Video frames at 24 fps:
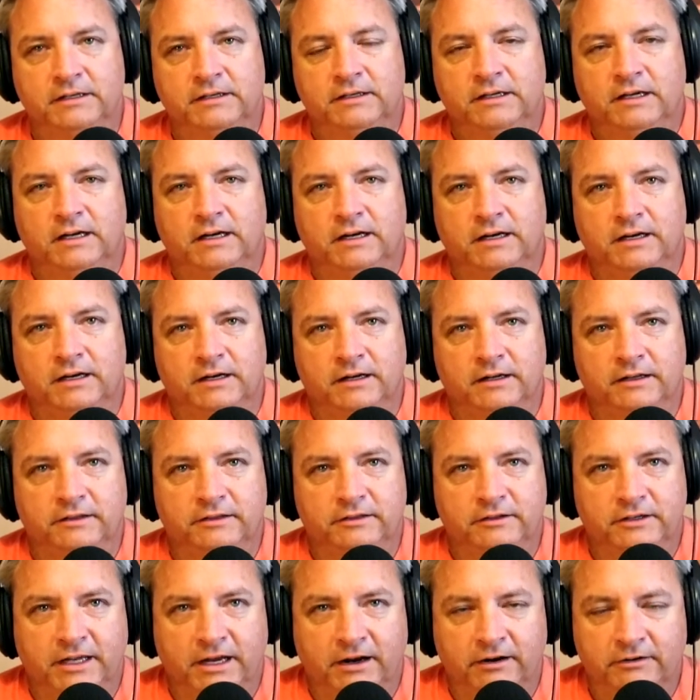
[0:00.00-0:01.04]

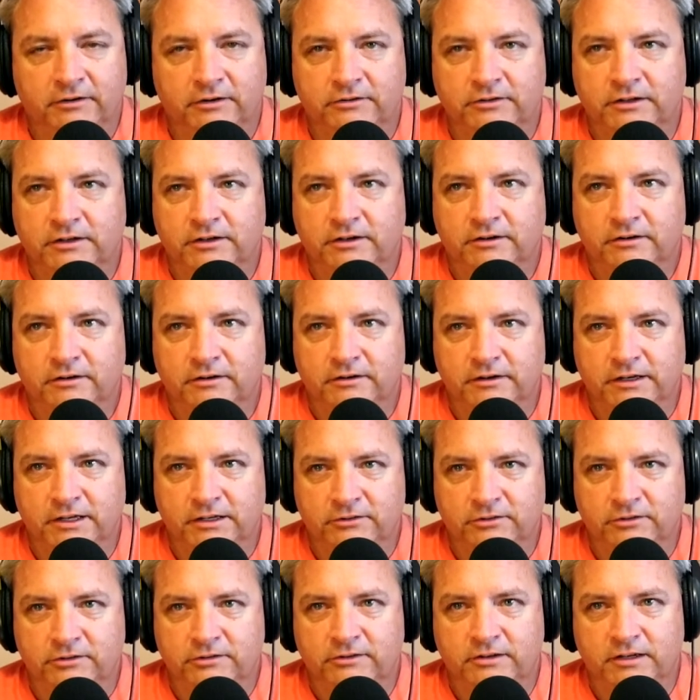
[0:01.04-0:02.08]
The characters in it are
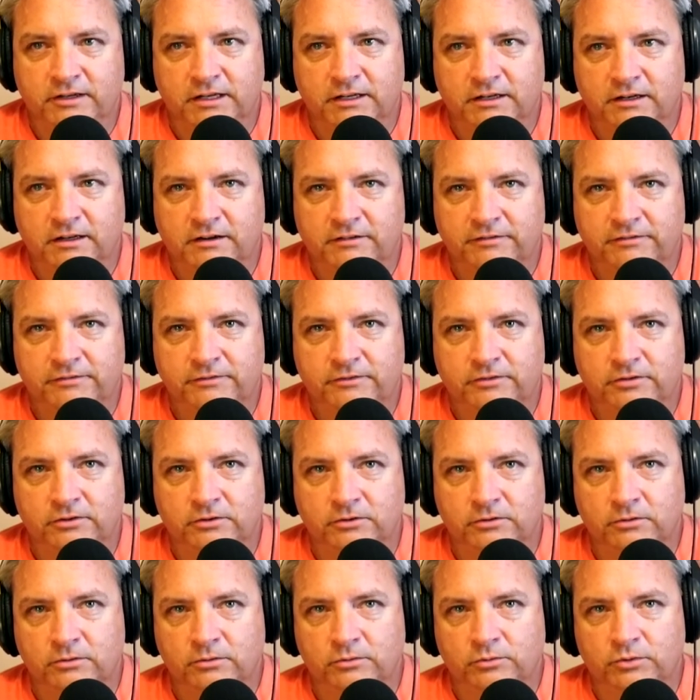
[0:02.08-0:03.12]
interesting enough
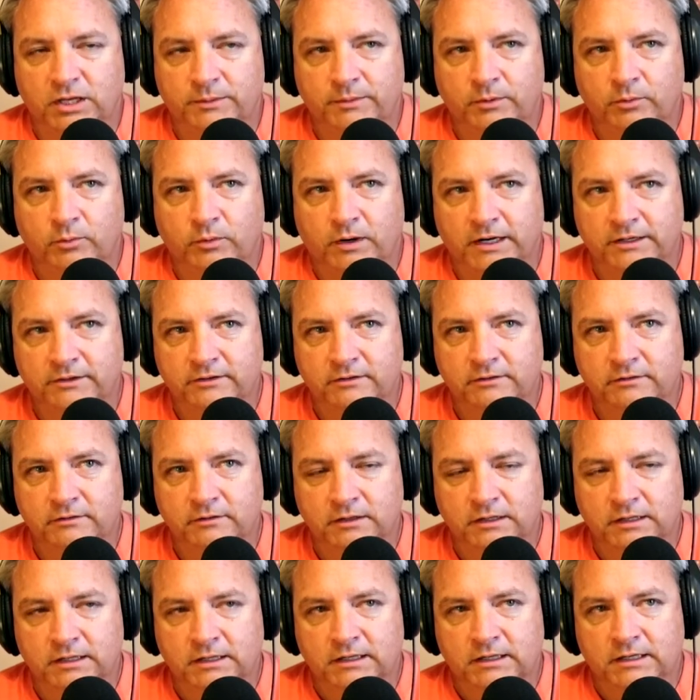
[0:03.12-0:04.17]
to keep me watching.
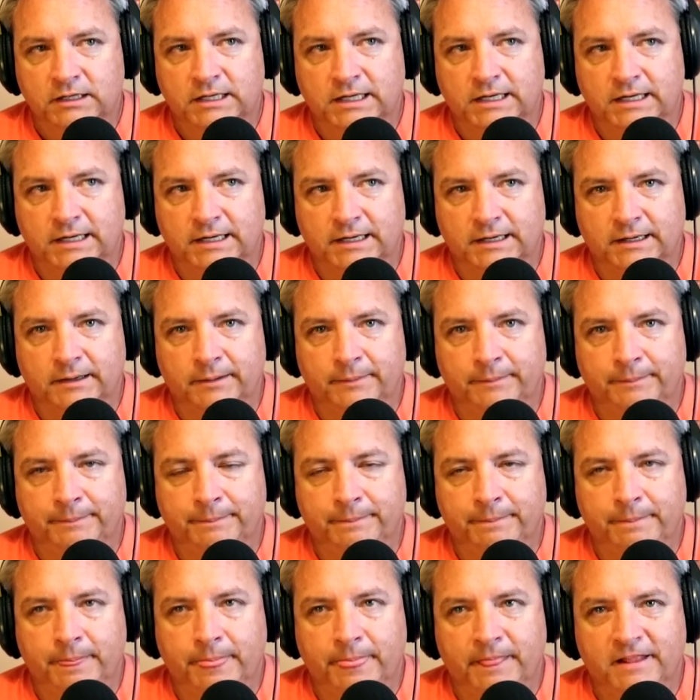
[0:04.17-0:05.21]

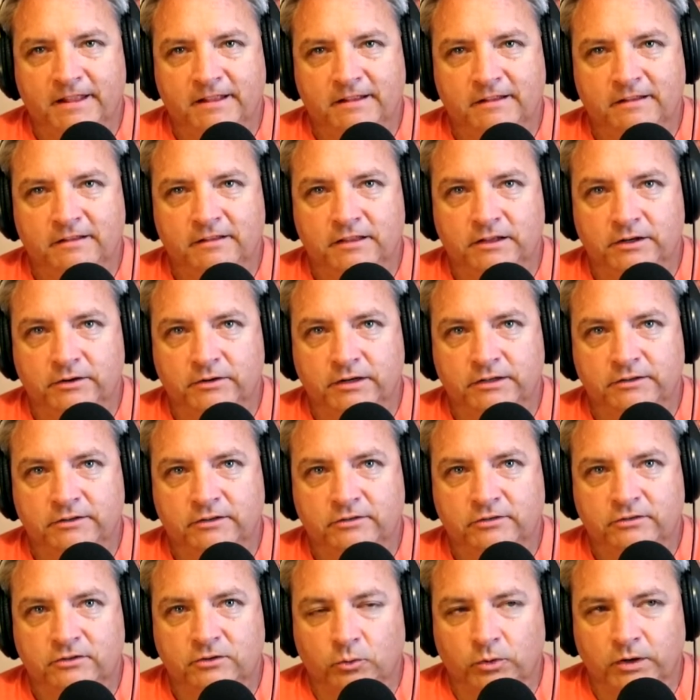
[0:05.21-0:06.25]
There is a
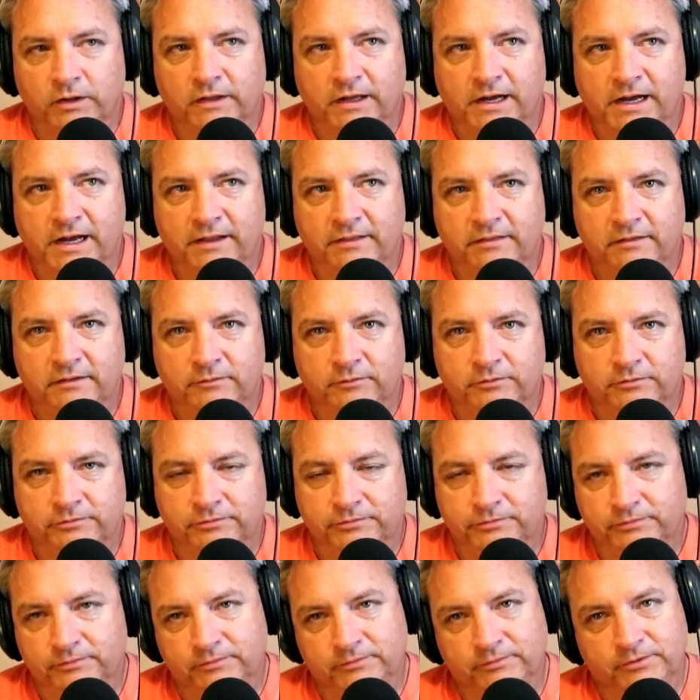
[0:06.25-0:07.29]
storyline of
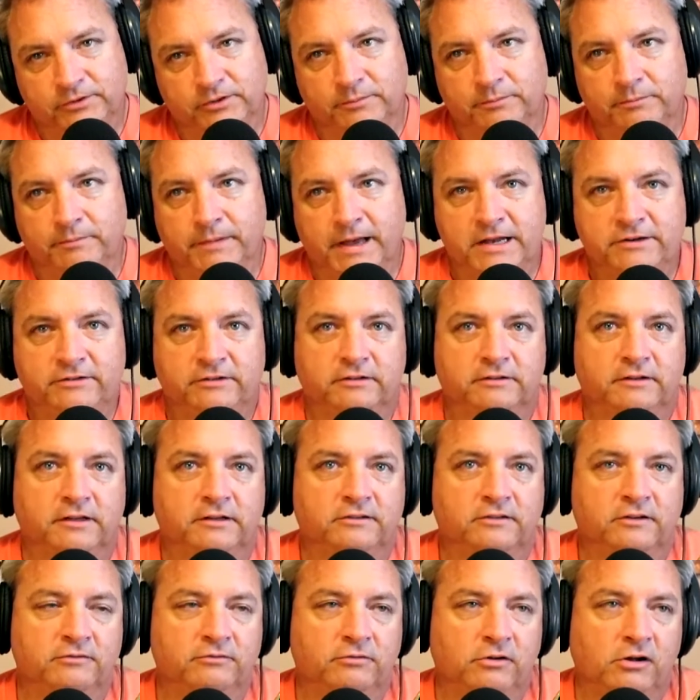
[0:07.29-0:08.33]
some magic
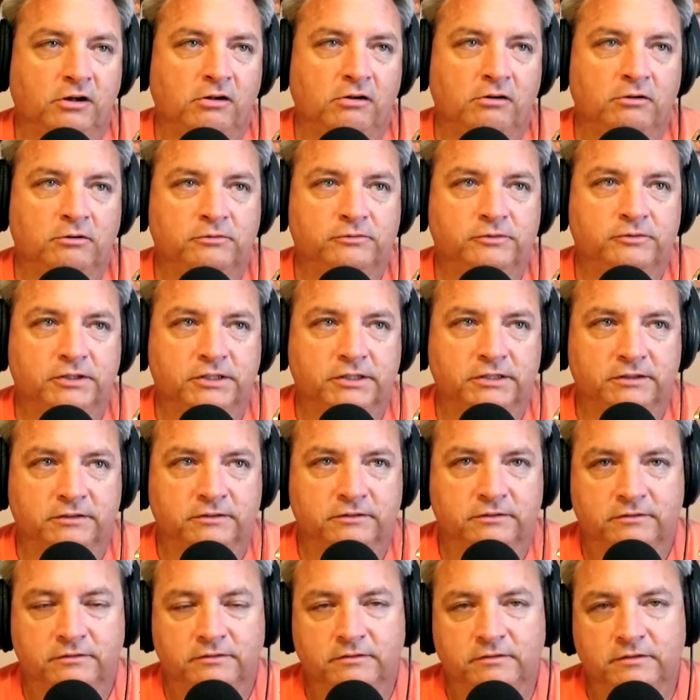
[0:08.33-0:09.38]
that's involved, and
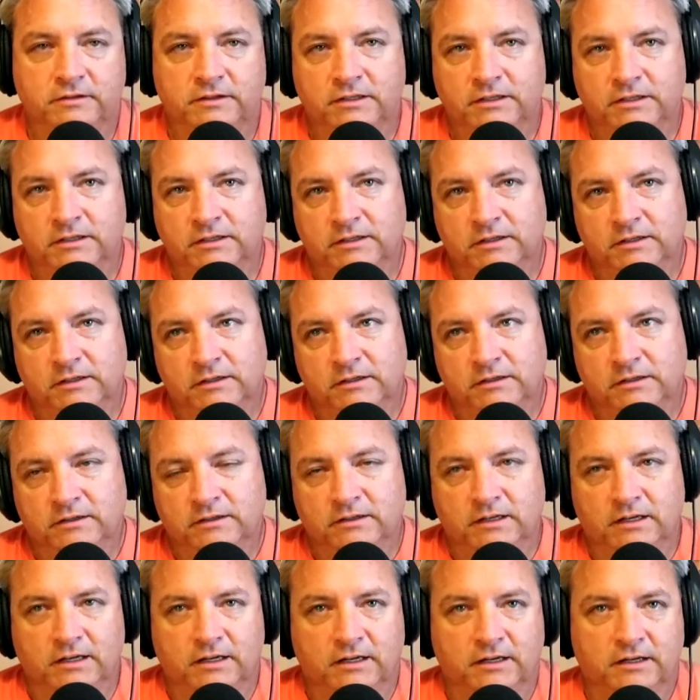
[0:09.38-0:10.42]

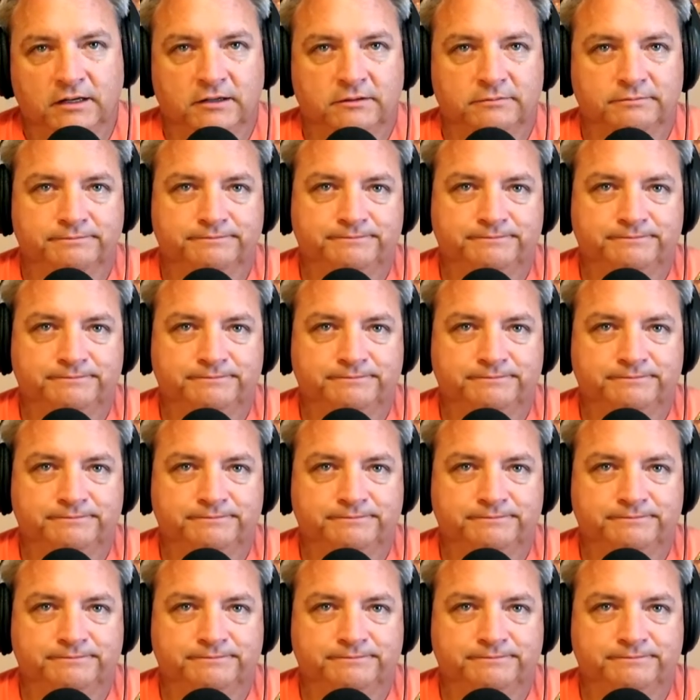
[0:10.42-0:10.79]
I